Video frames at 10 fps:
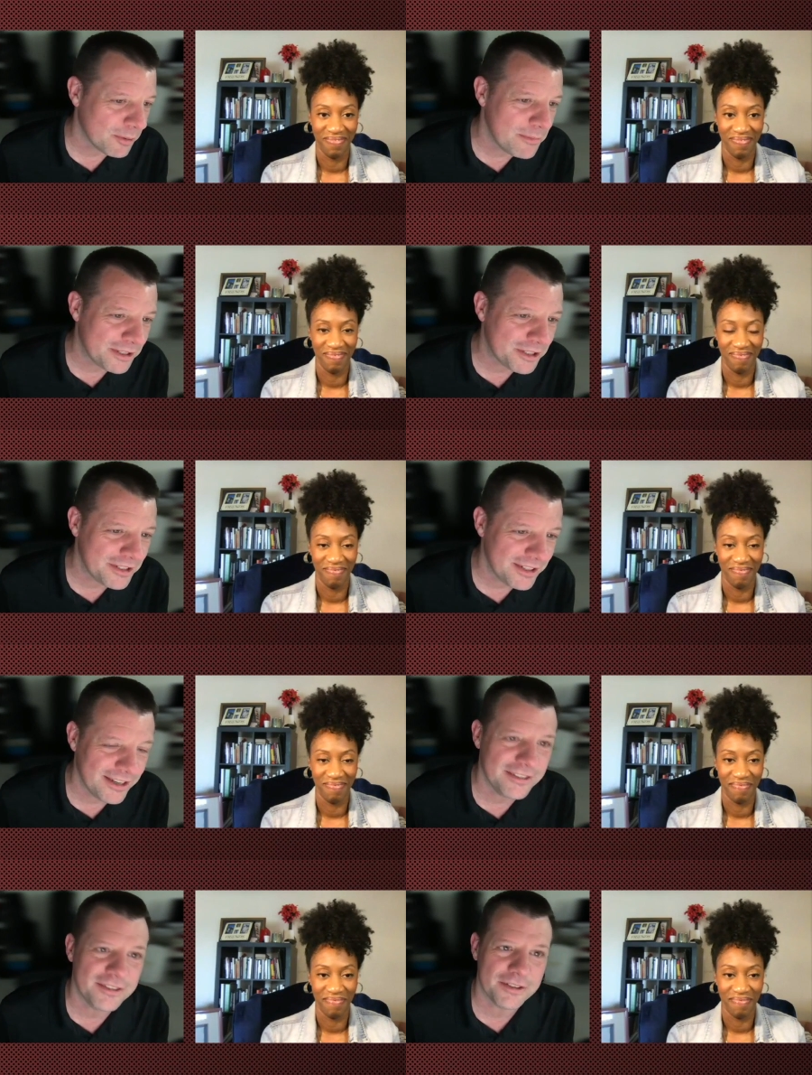Speaker 1: mission,
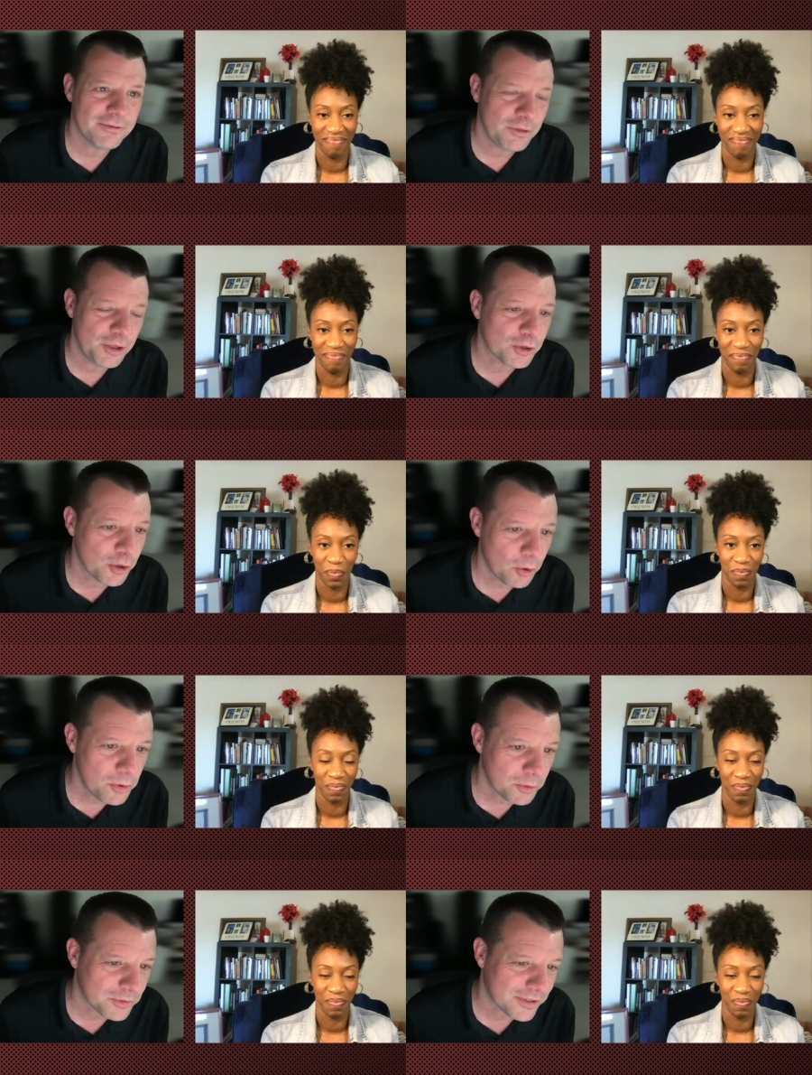and your
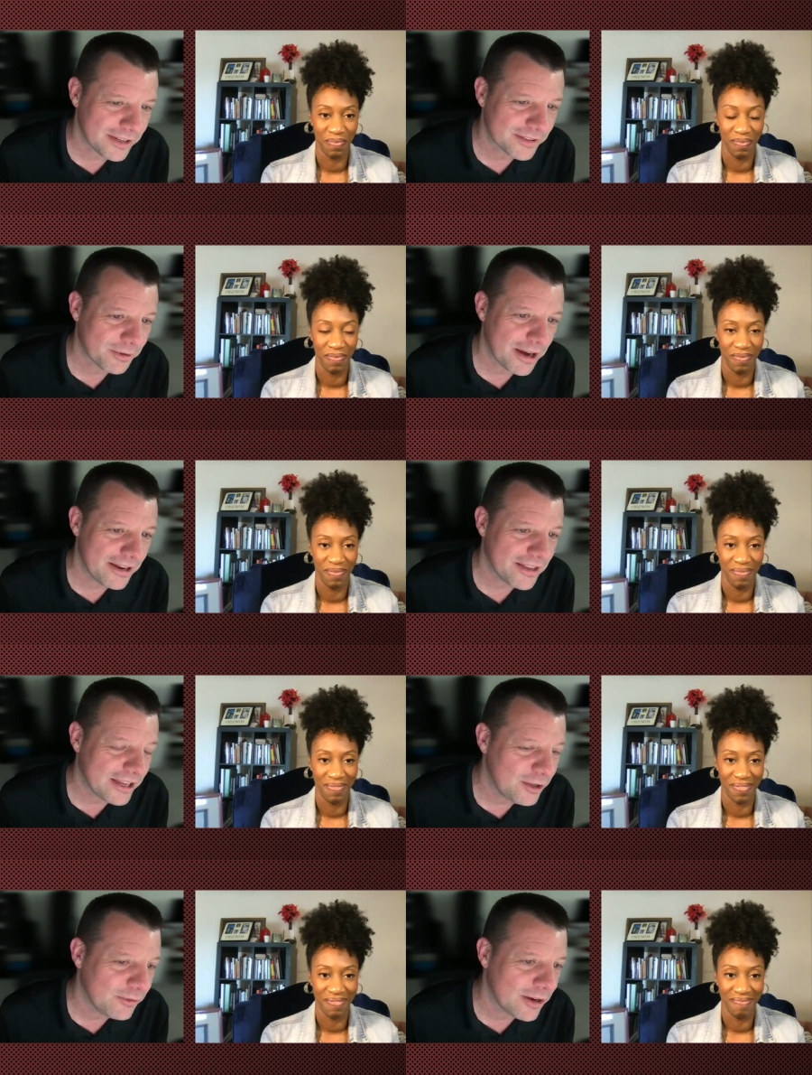goals. That's great.
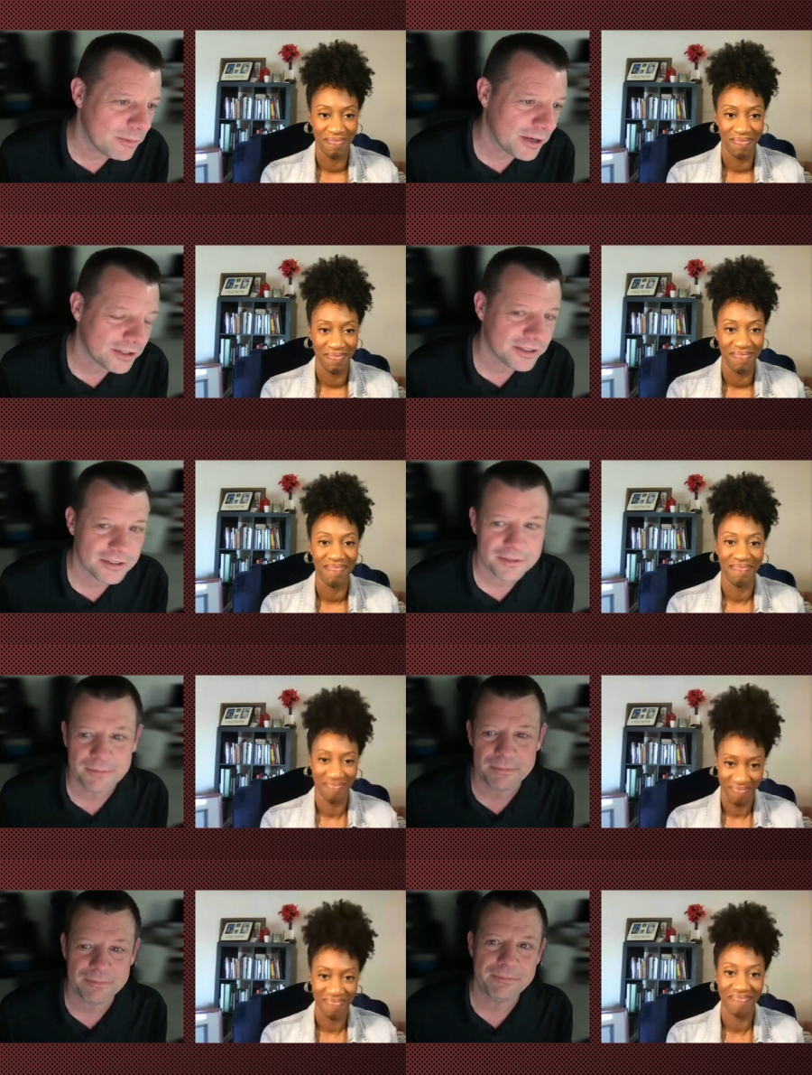Thank you very much.
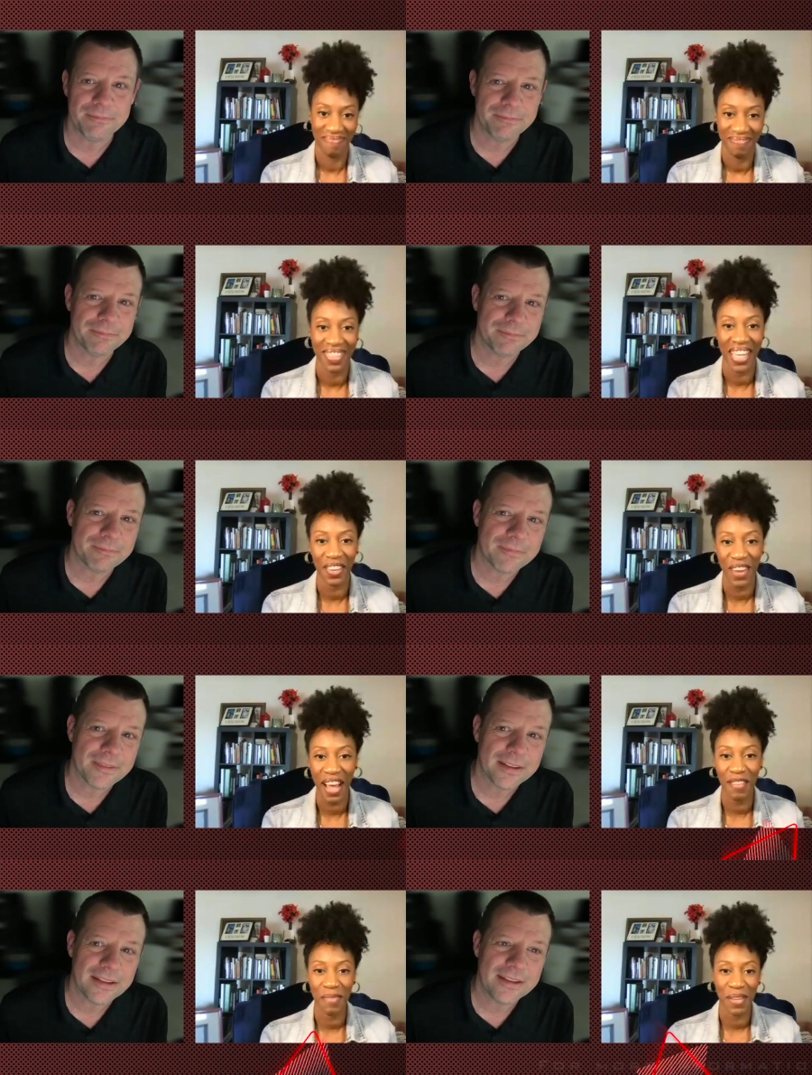
Speaker 2: Thank you for
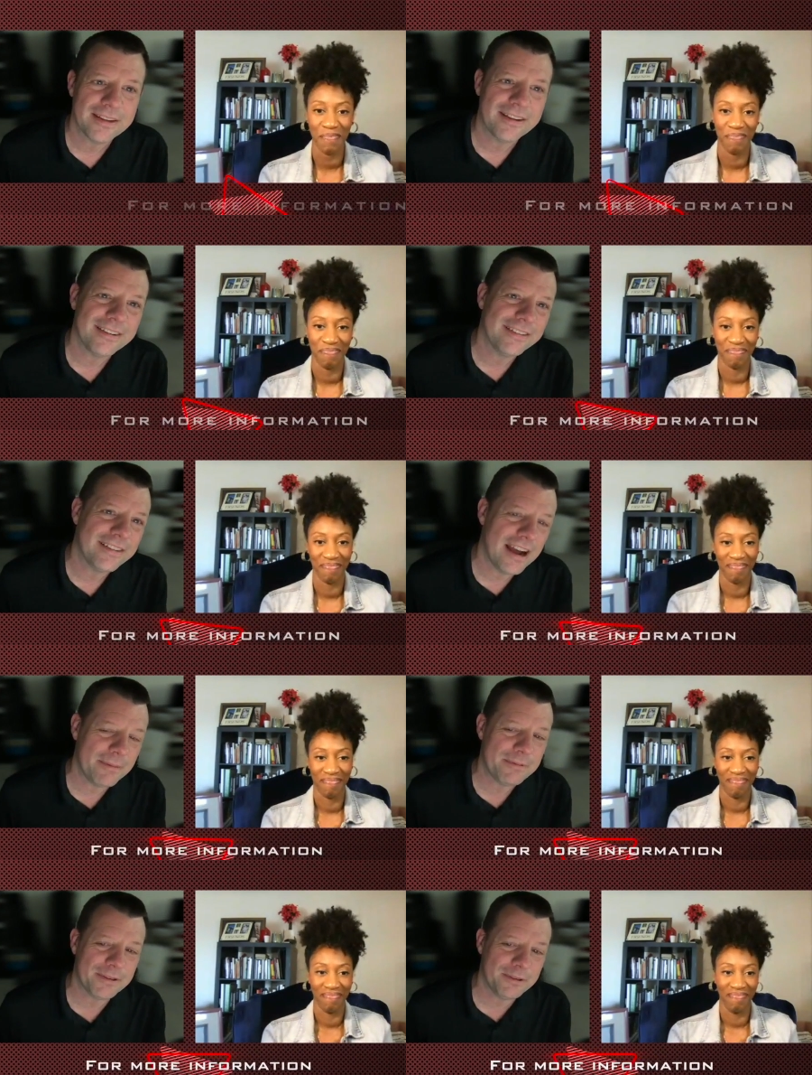having me.
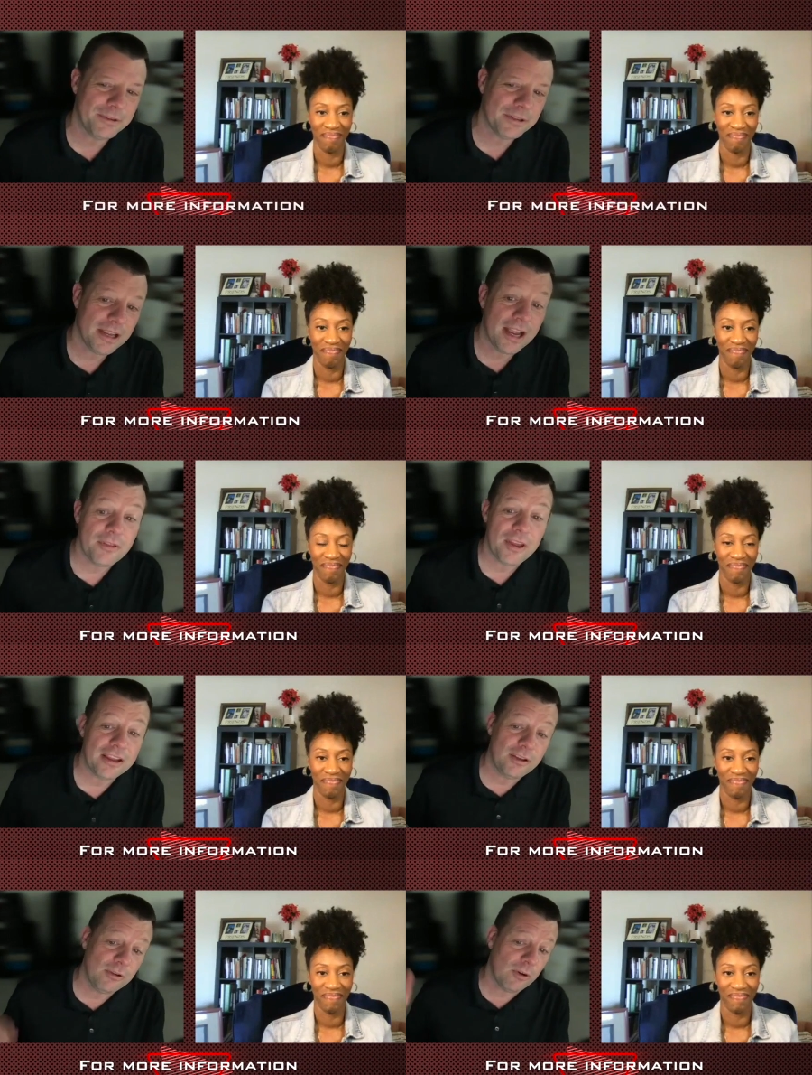
Speaker 1: Absolutely. And
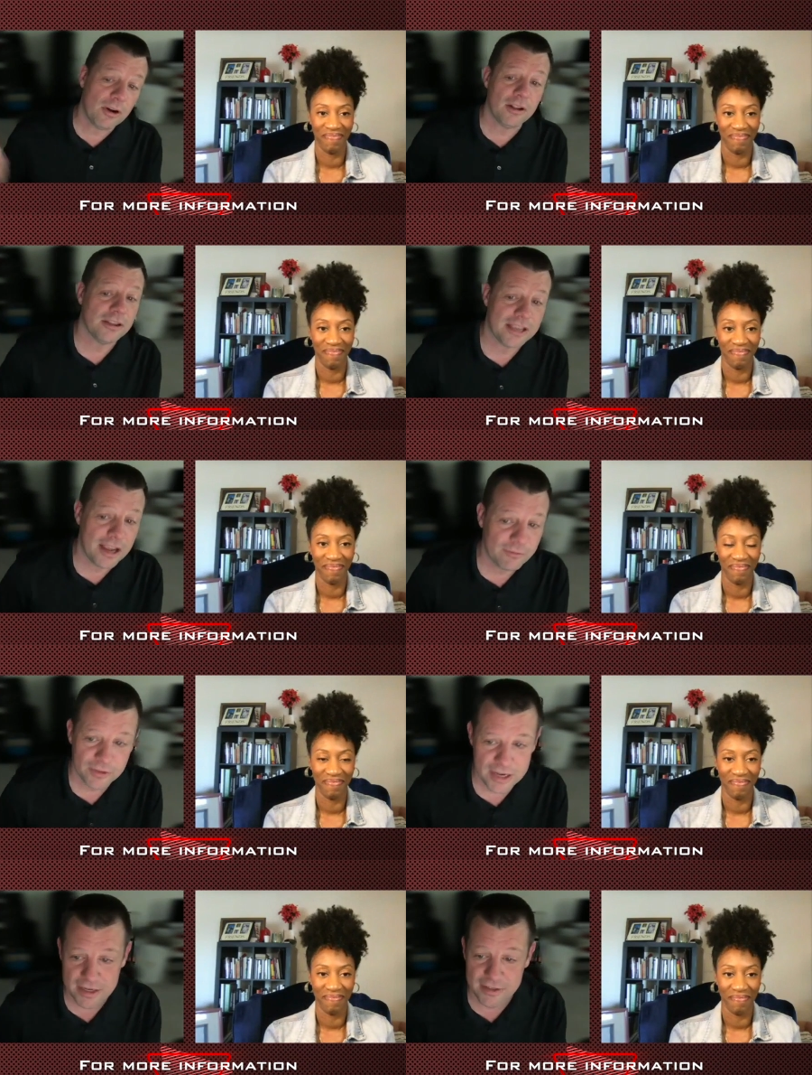thank you all again for
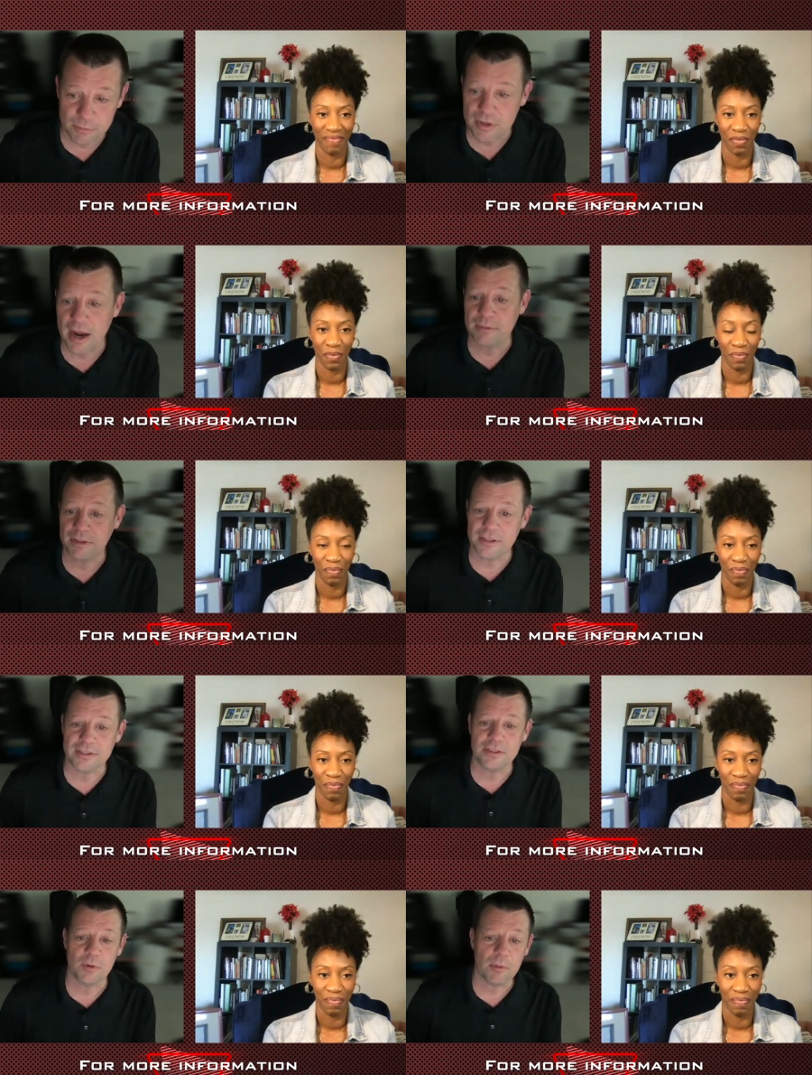taking some time to
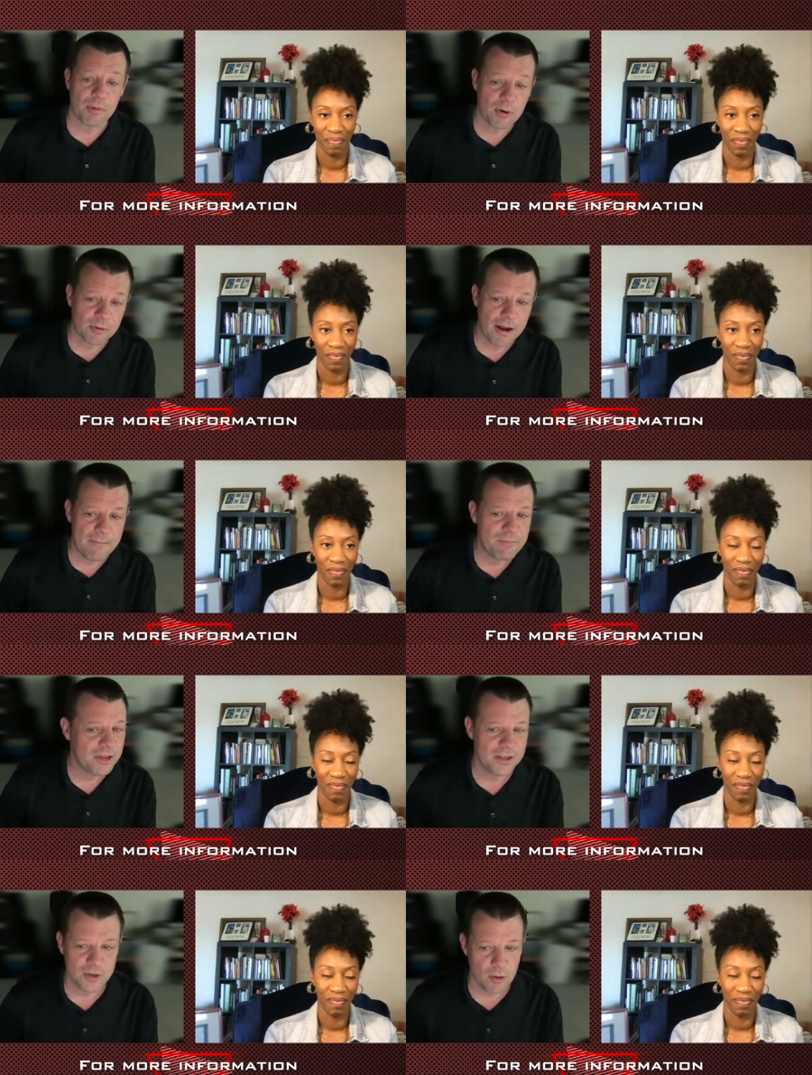listen to our program.
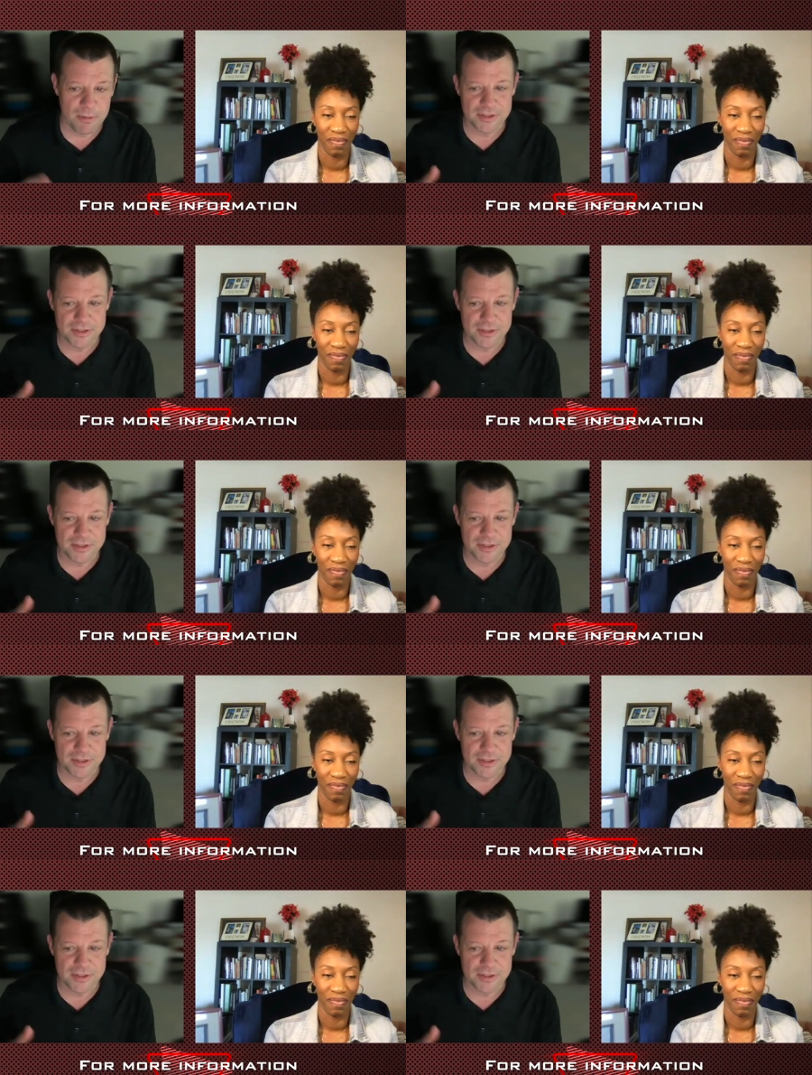Don't miss